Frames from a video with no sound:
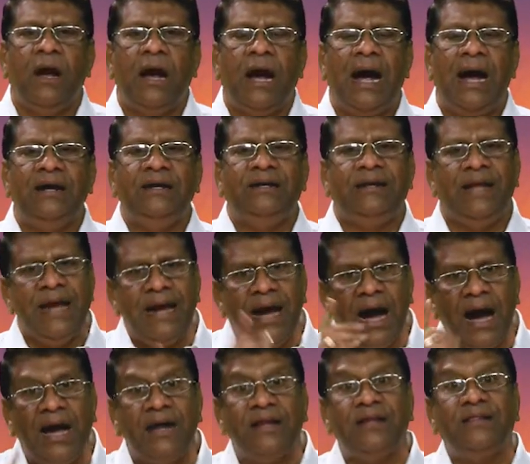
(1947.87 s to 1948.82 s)
and take
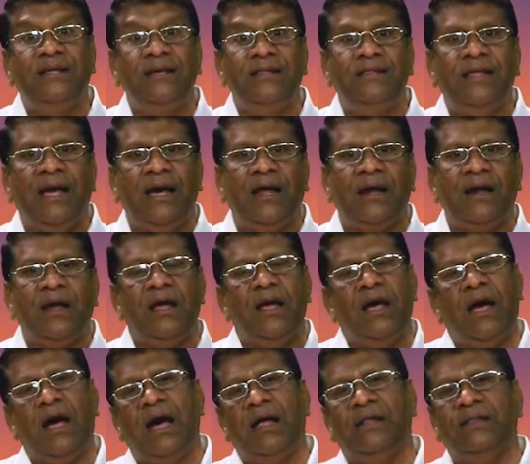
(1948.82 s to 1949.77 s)
arati there
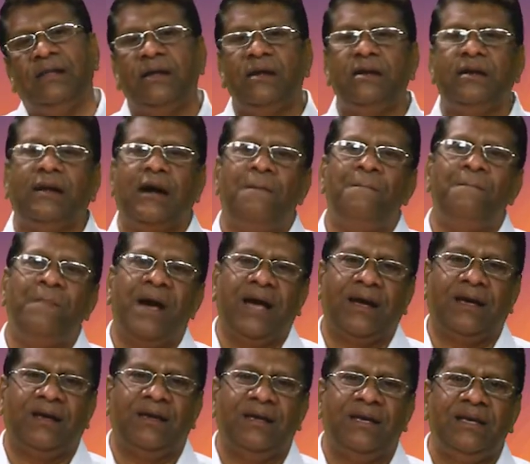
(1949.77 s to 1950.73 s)
and then come
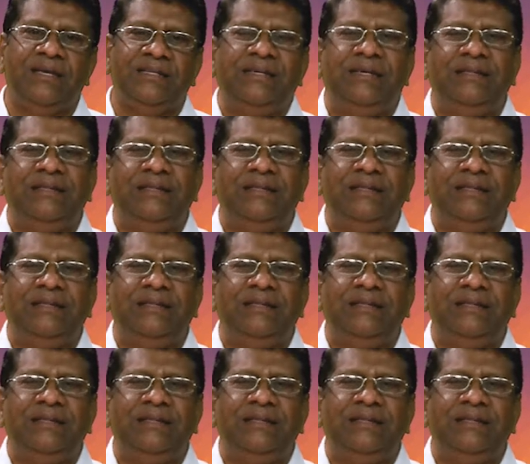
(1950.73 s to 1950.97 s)
back. See,